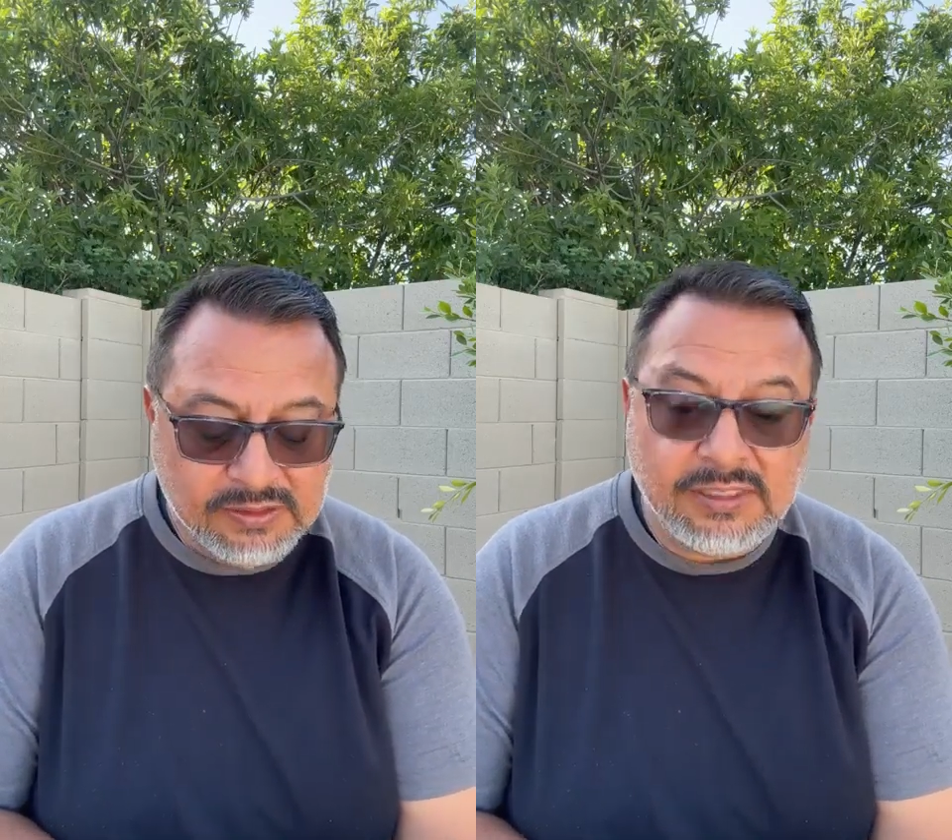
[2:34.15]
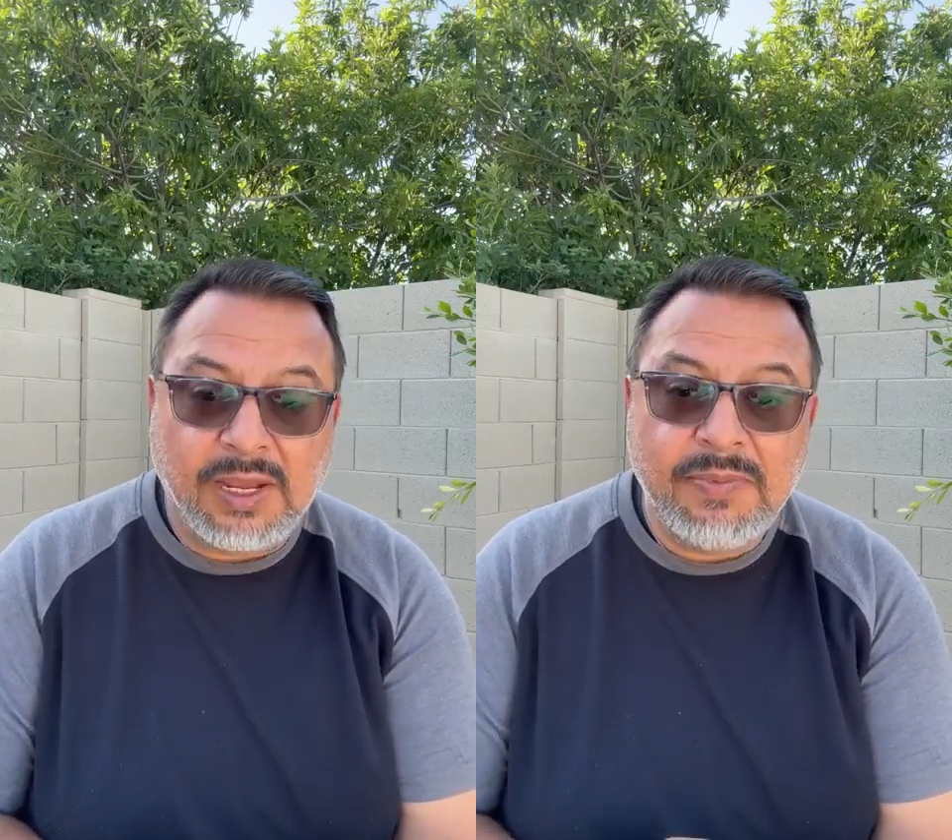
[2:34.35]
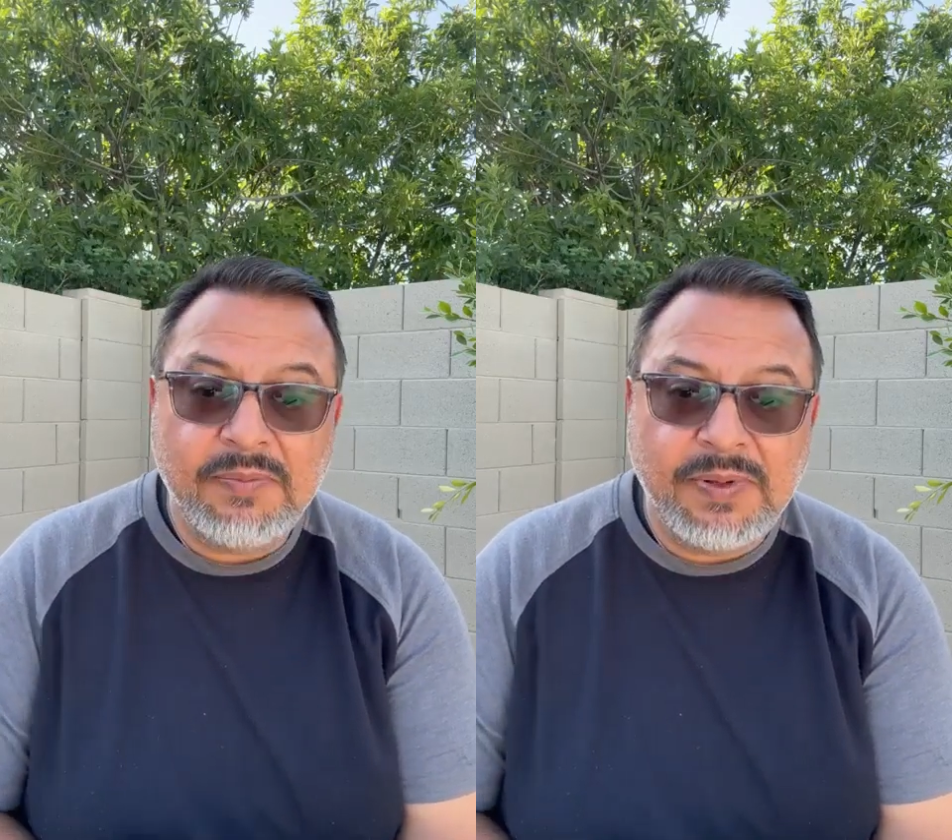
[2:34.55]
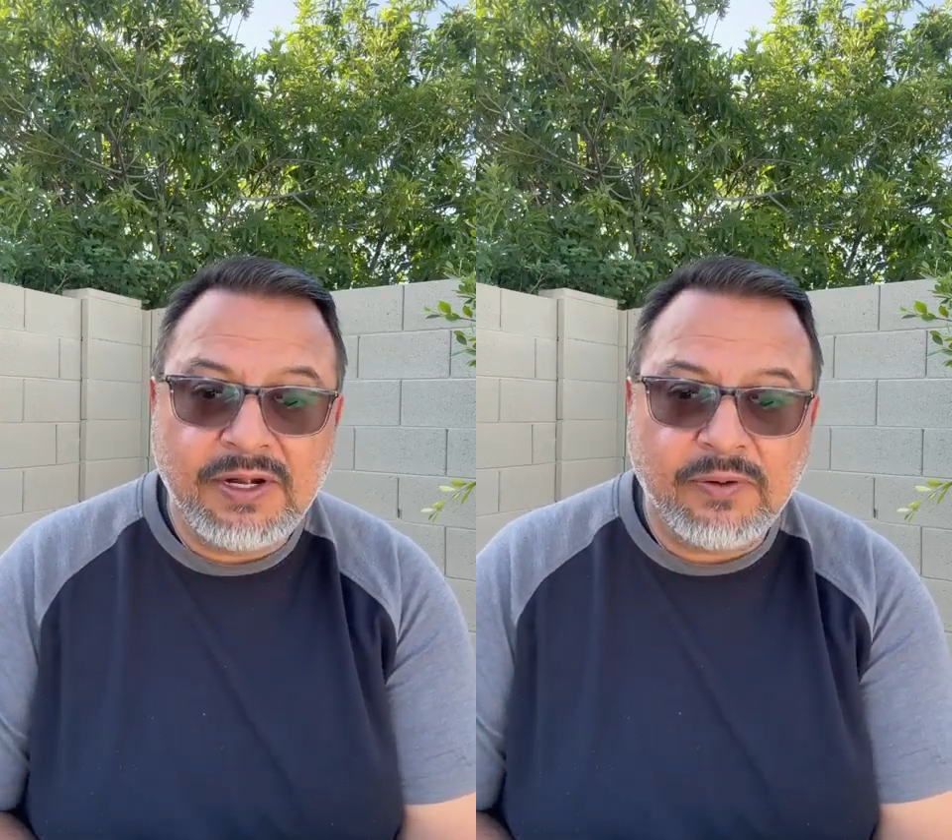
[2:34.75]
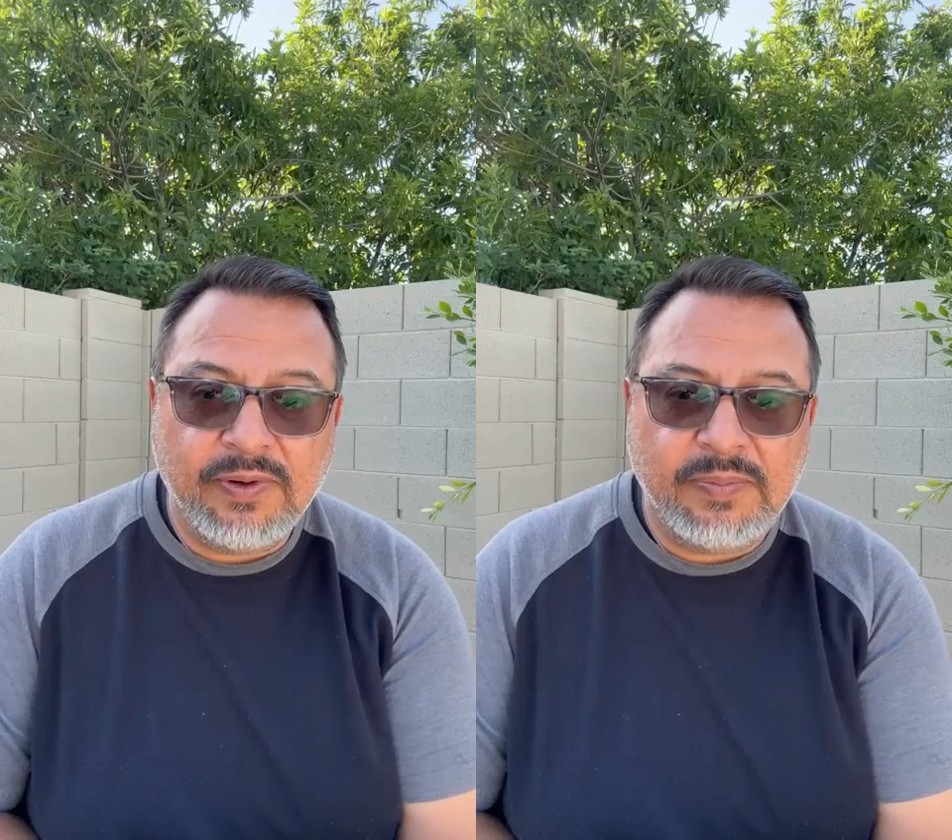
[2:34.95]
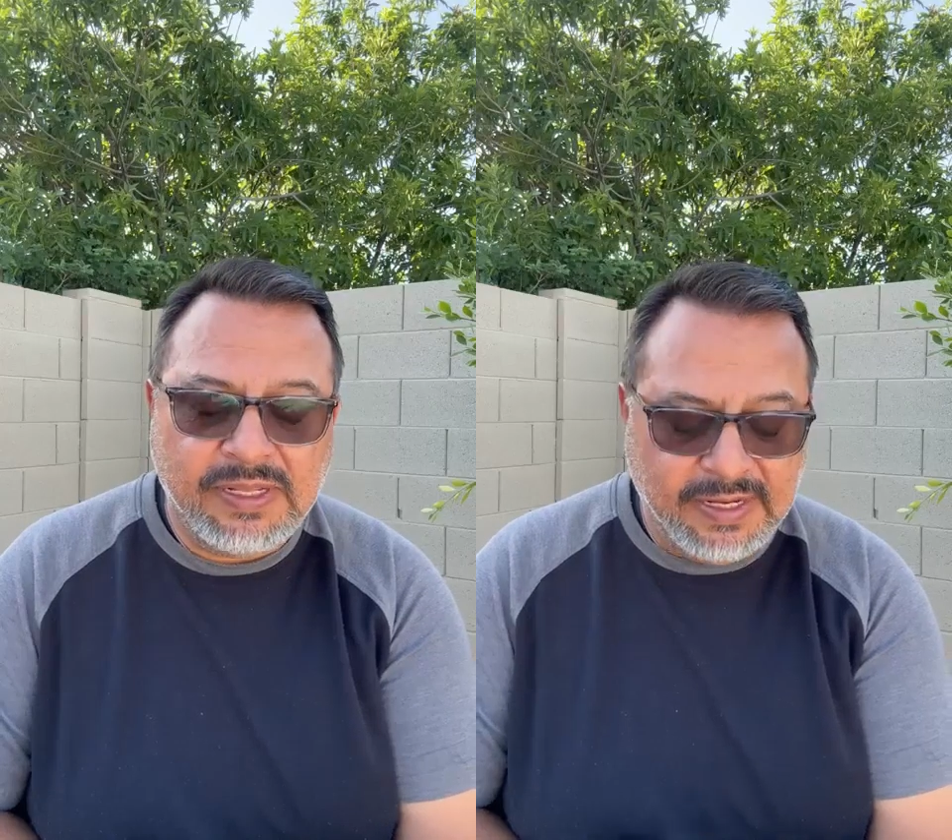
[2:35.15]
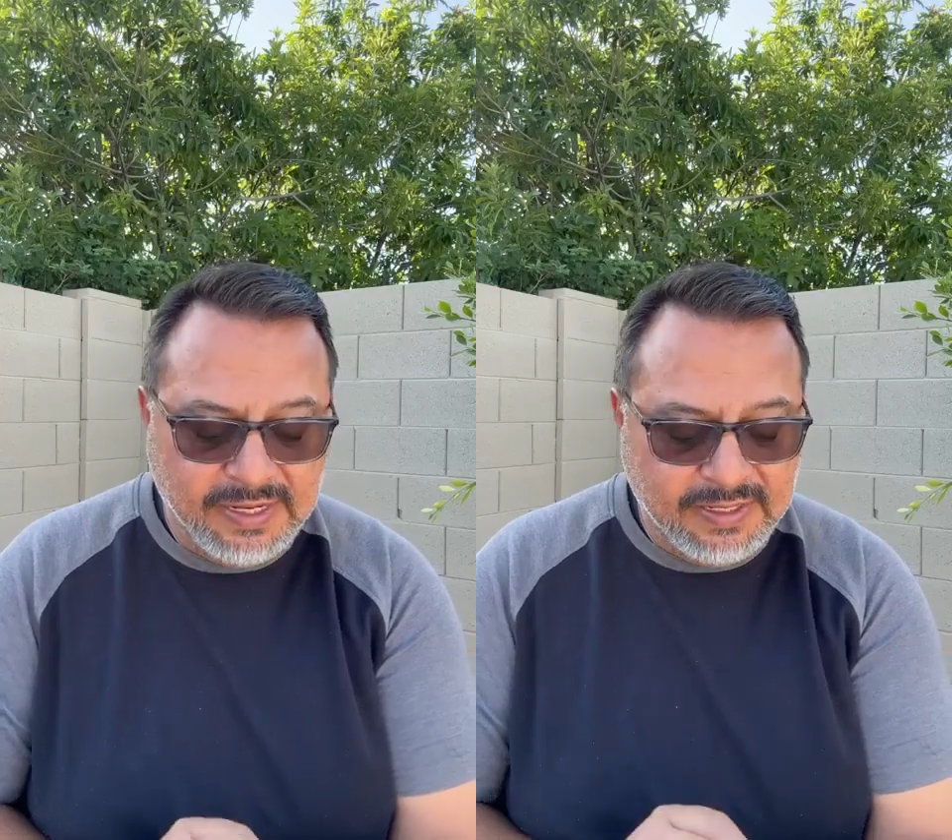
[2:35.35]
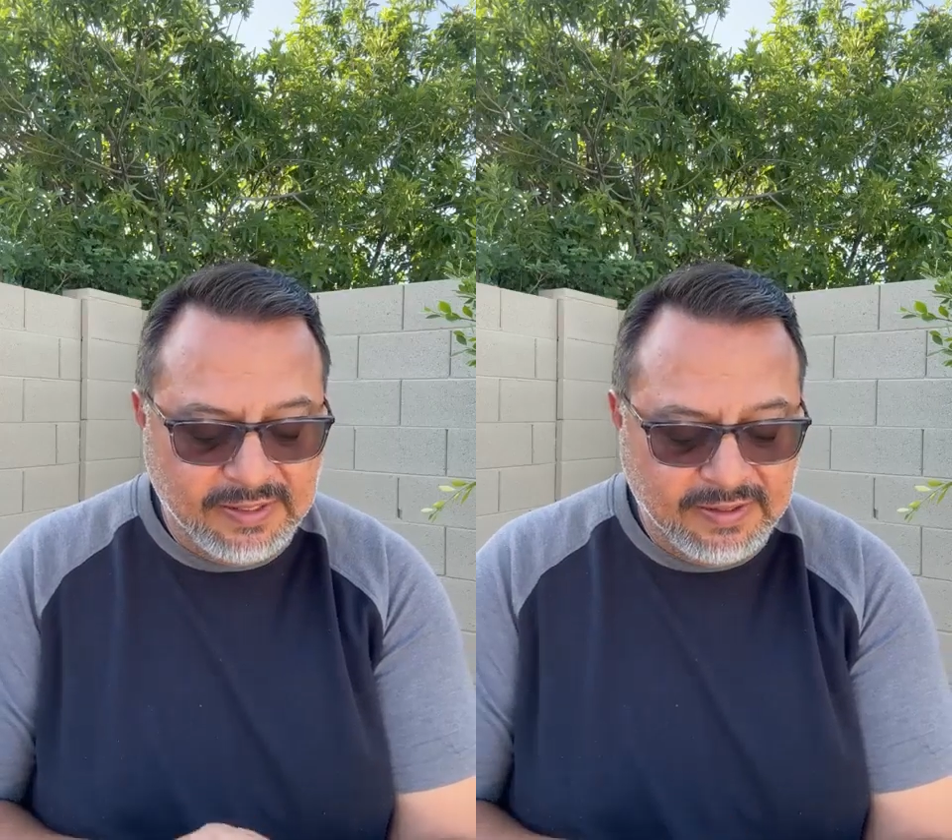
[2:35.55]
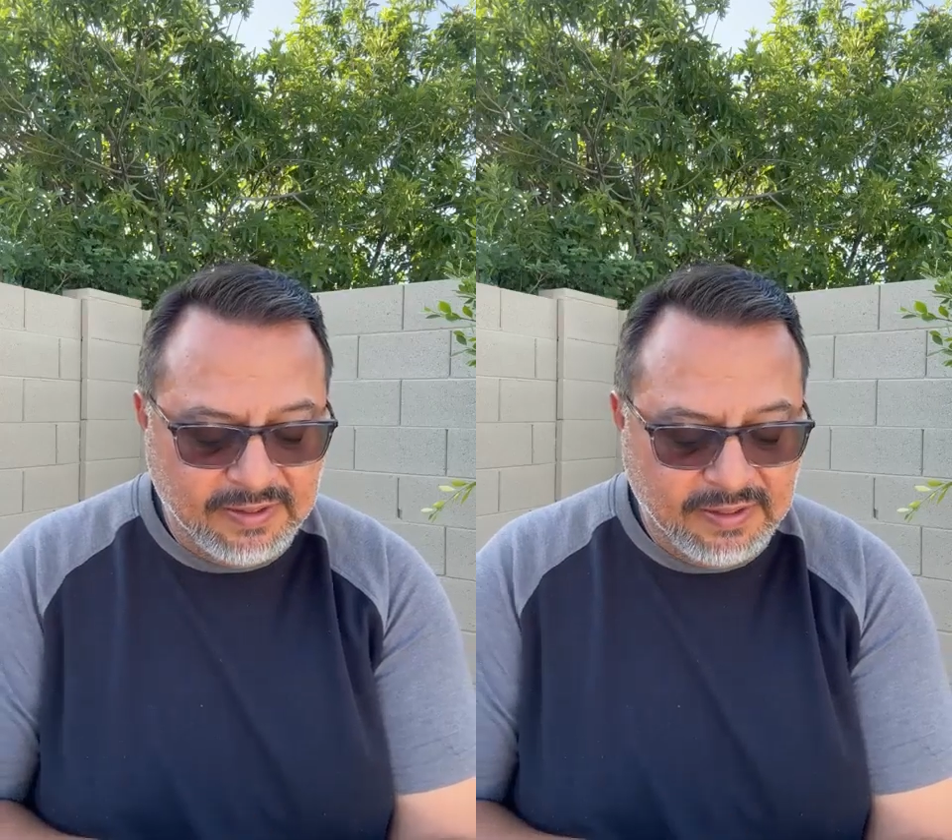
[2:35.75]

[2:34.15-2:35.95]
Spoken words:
Simon Peter replied,